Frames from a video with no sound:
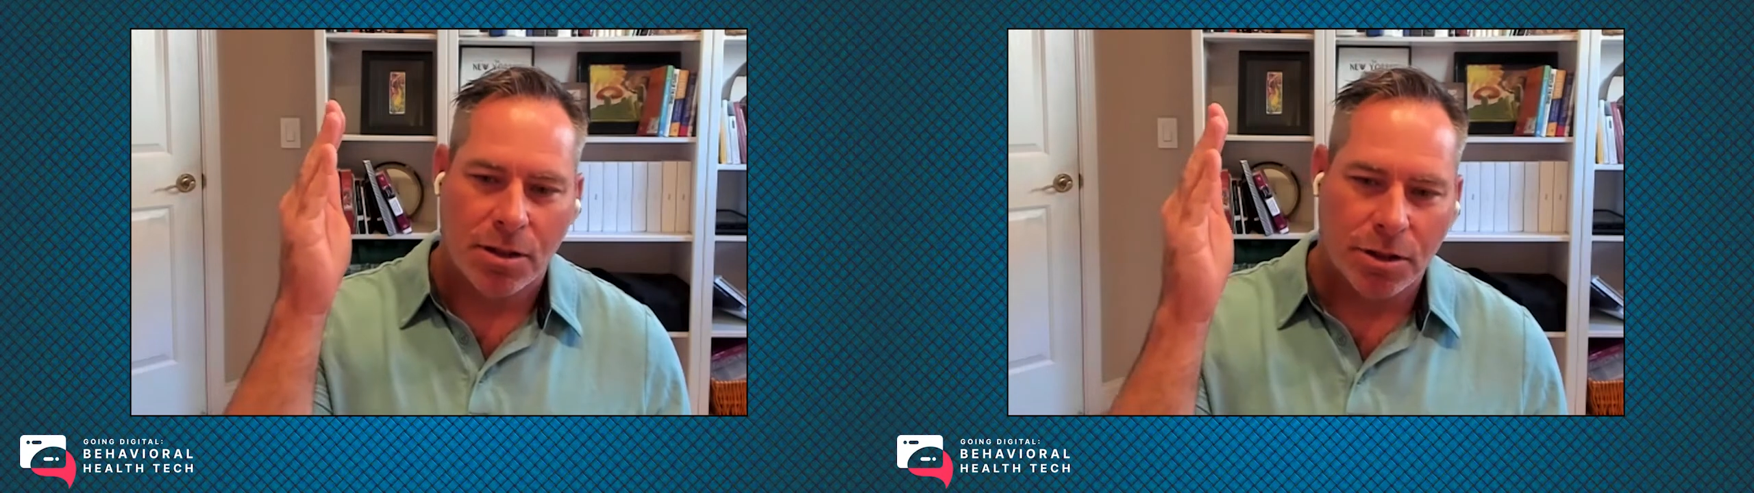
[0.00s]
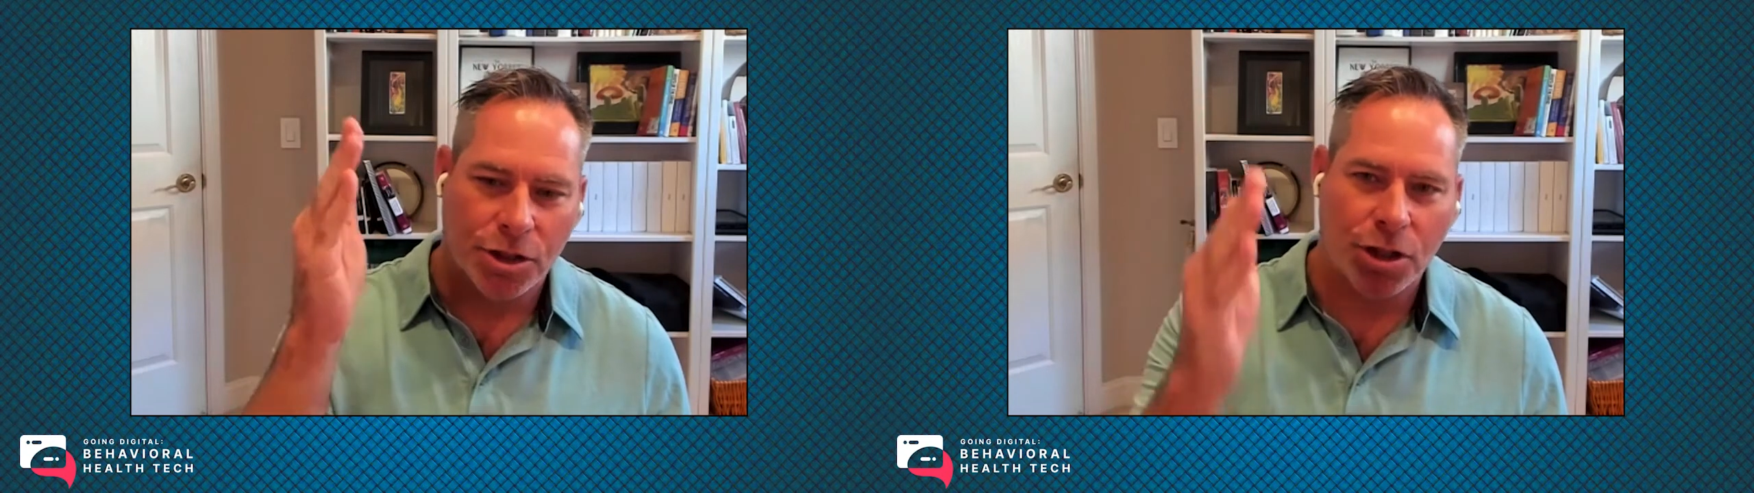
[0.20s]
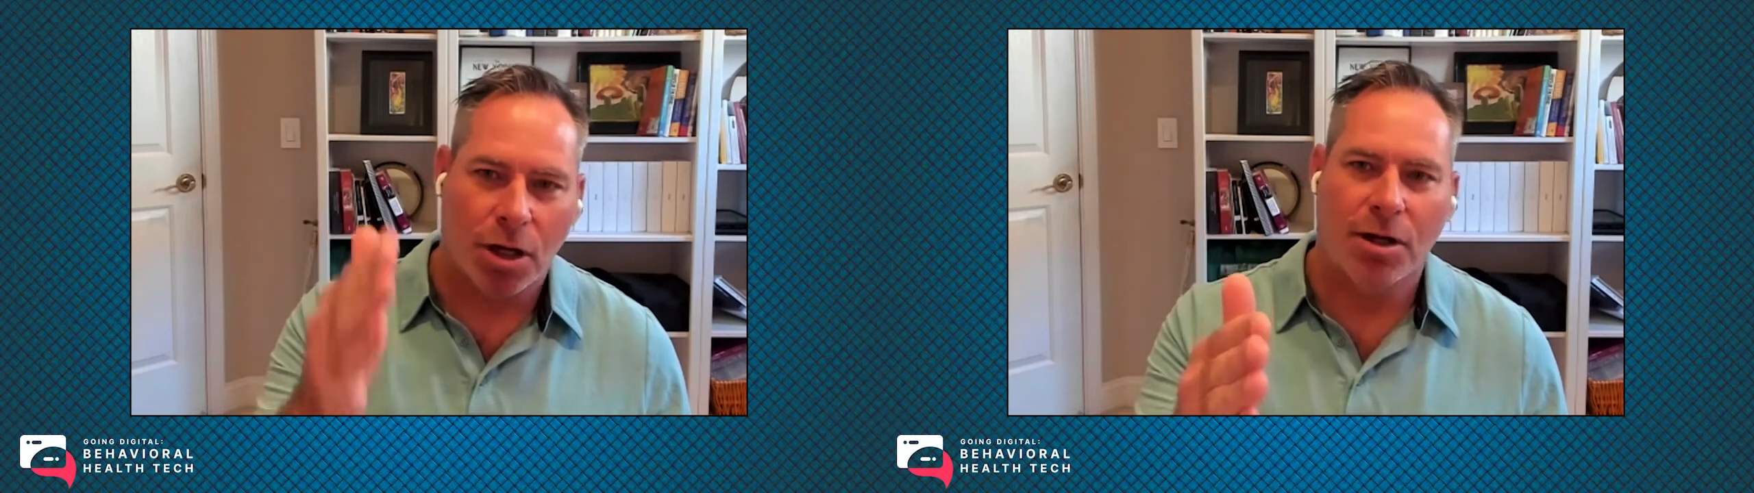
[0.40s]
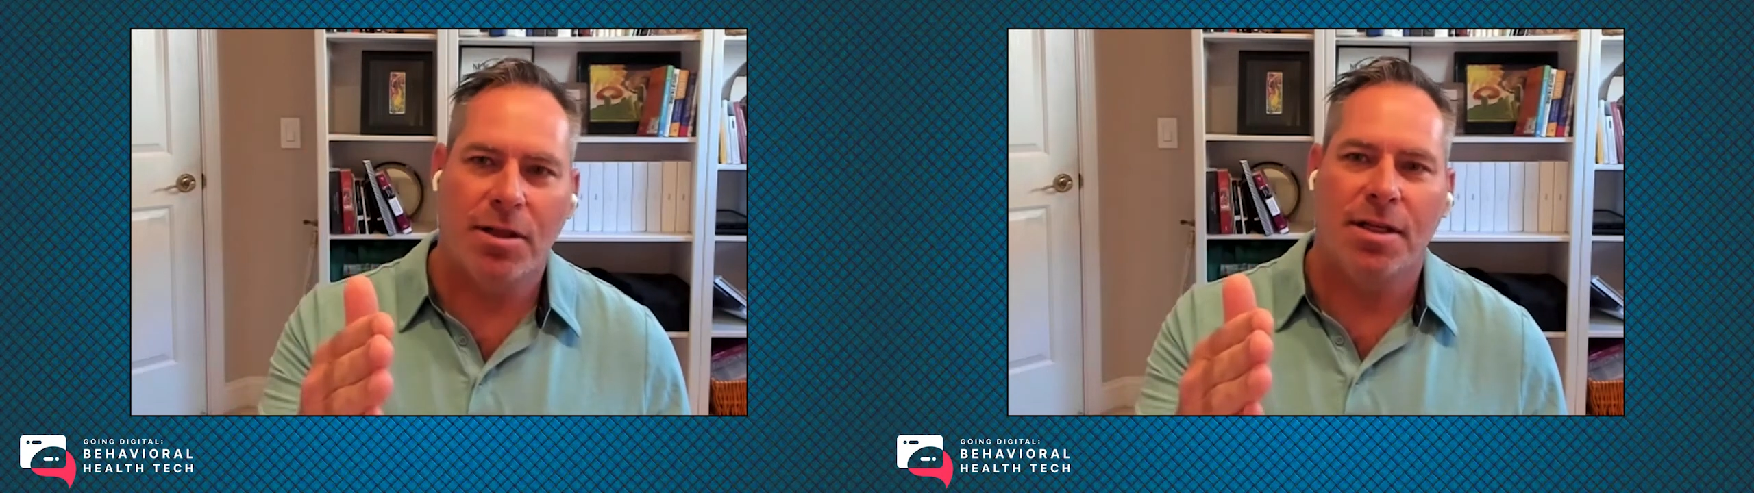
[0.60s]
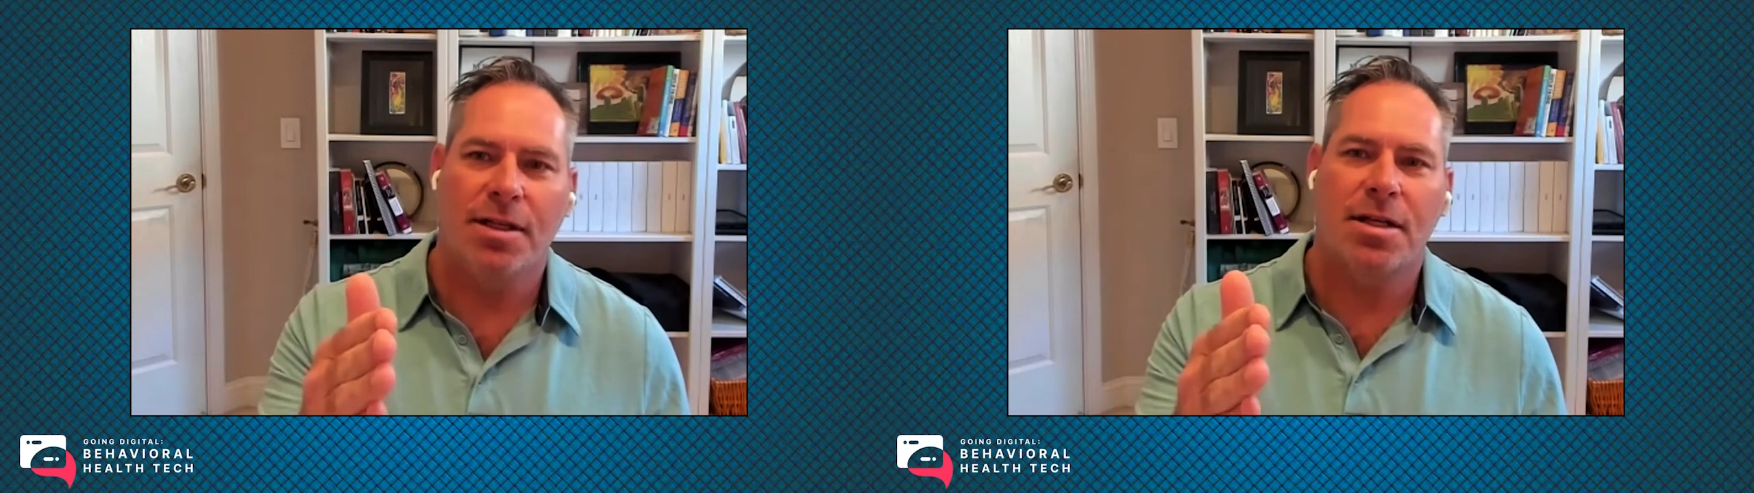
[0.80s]
you're charting
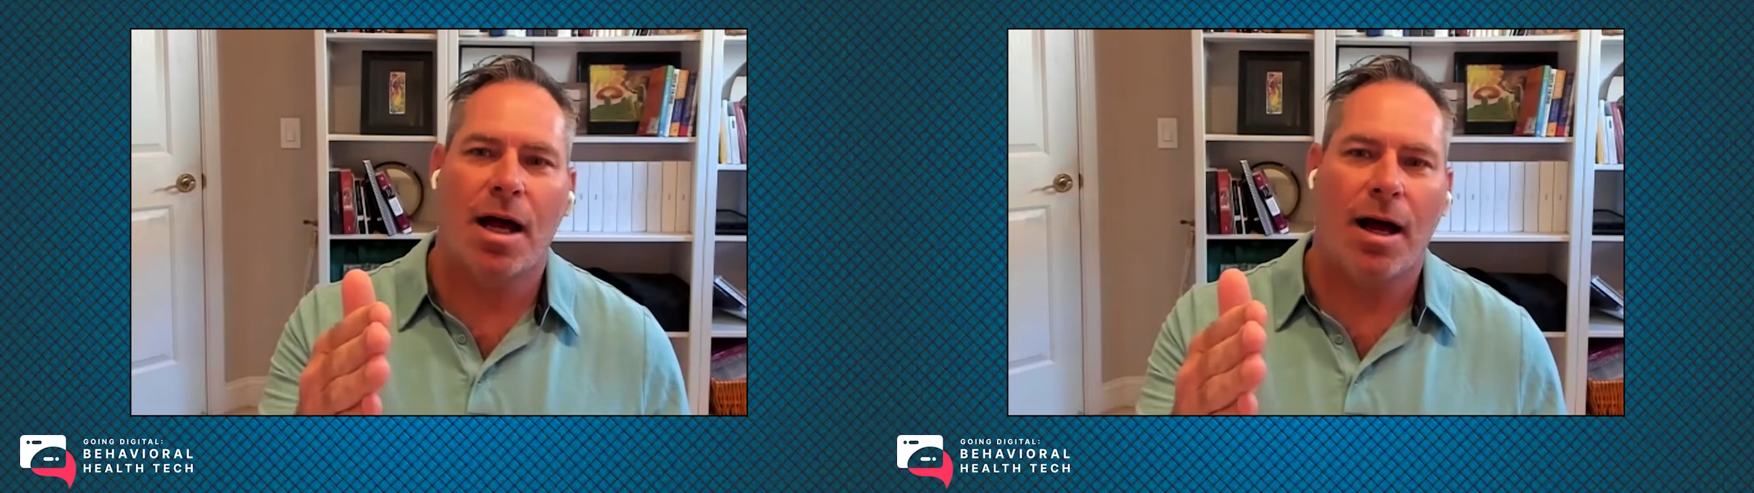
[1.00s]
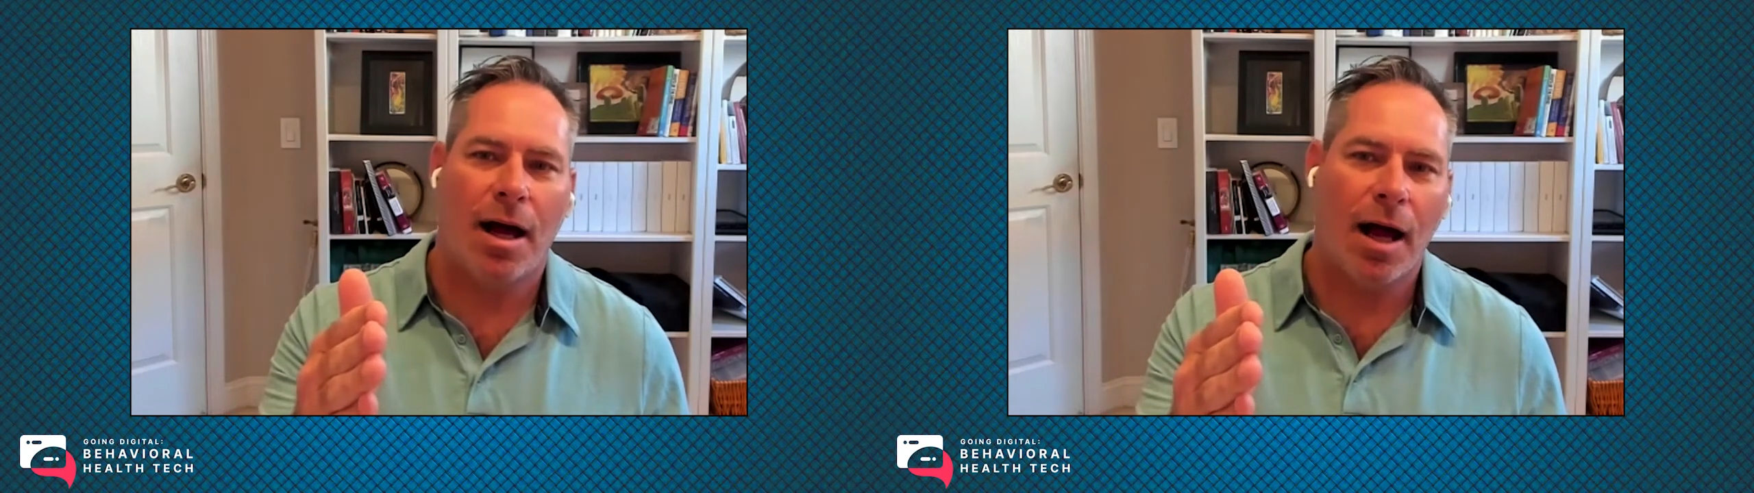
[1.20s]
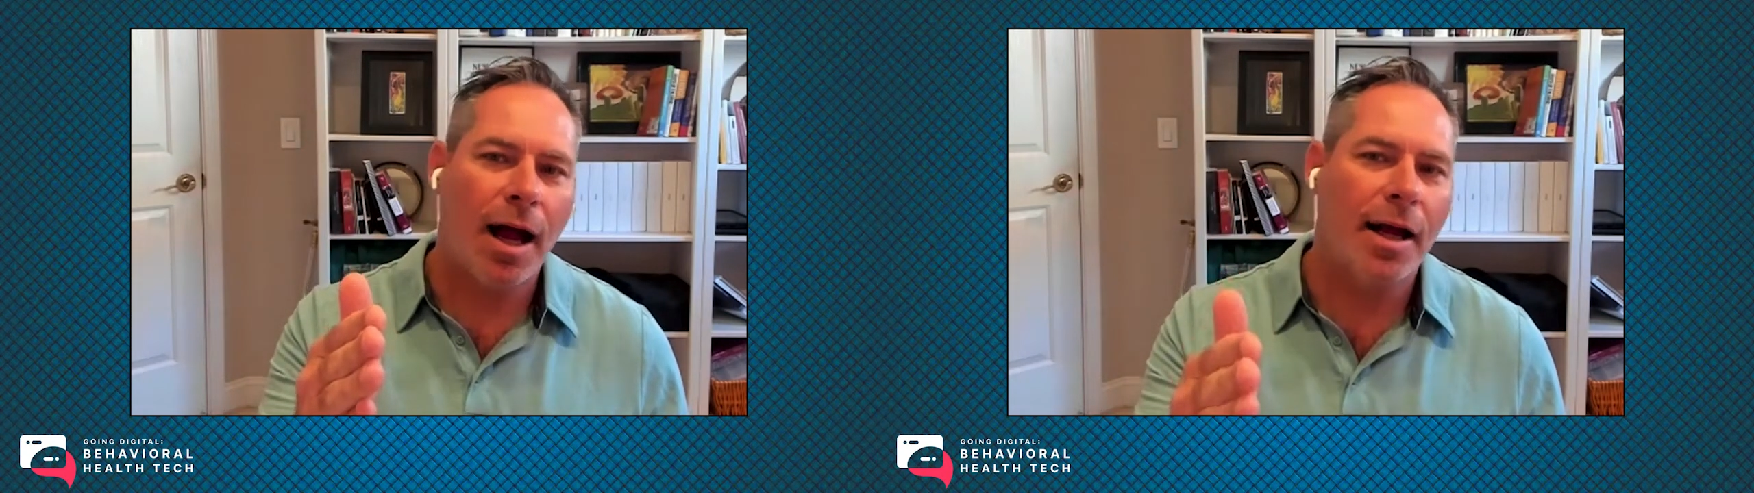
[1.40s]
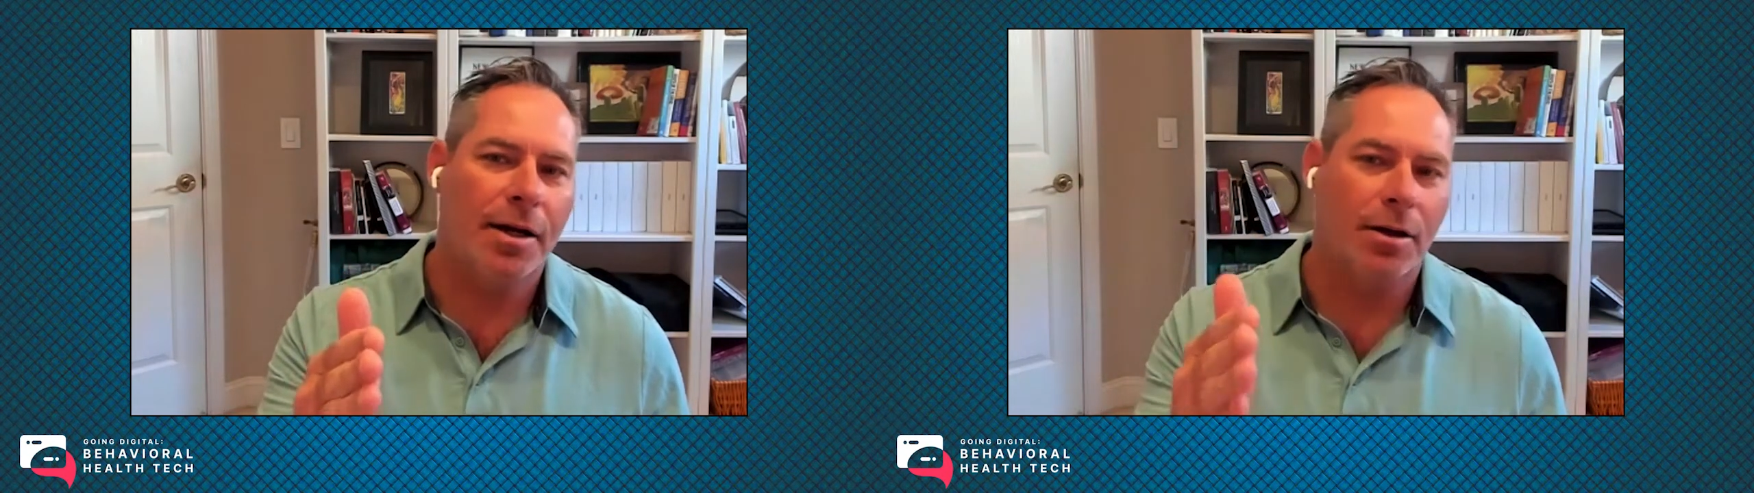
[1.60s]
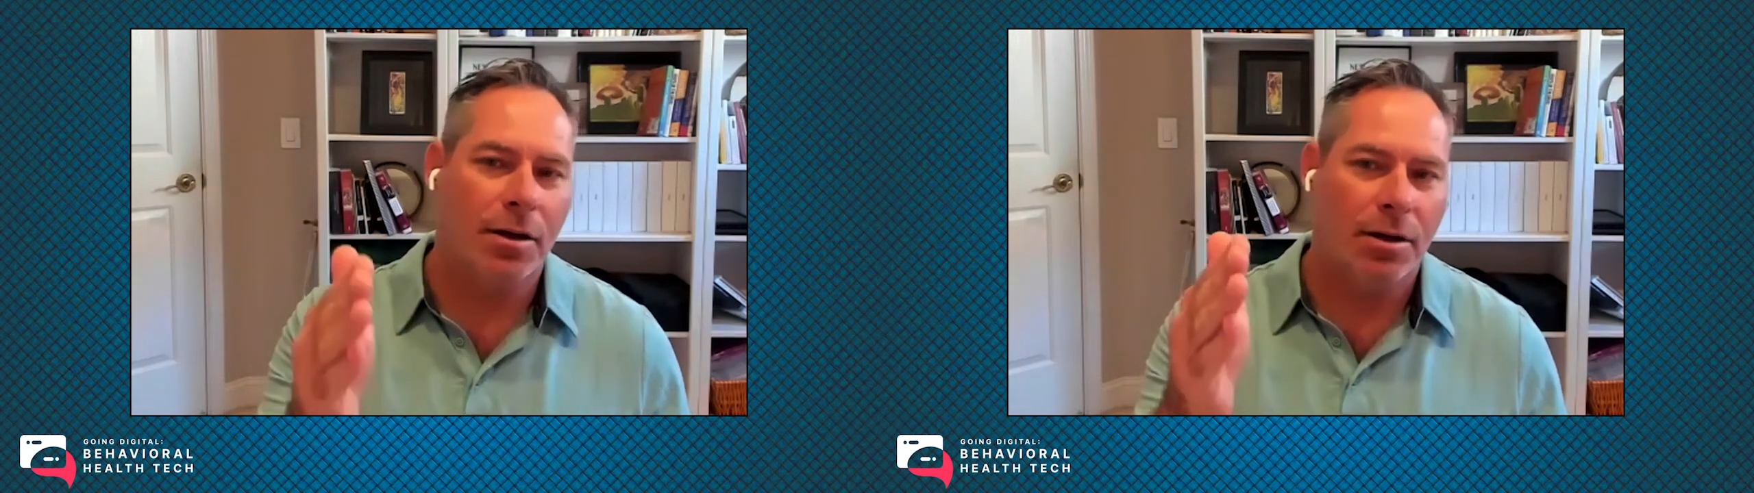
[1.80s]
the
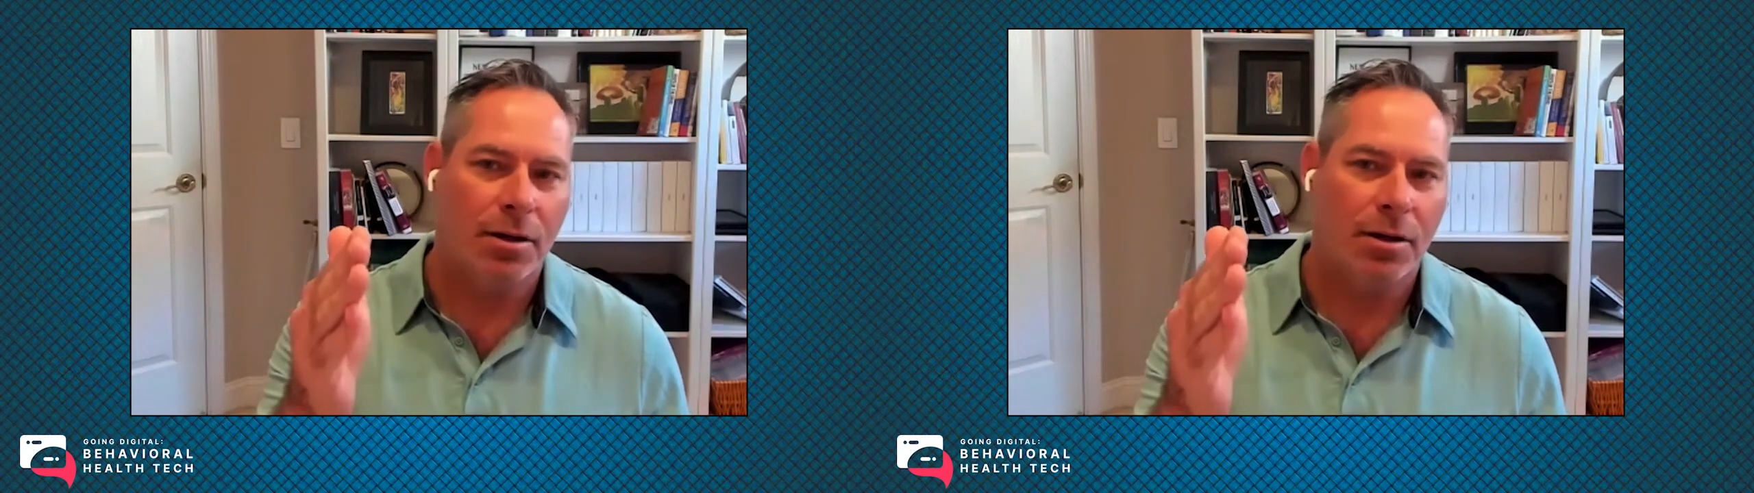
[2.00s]
entire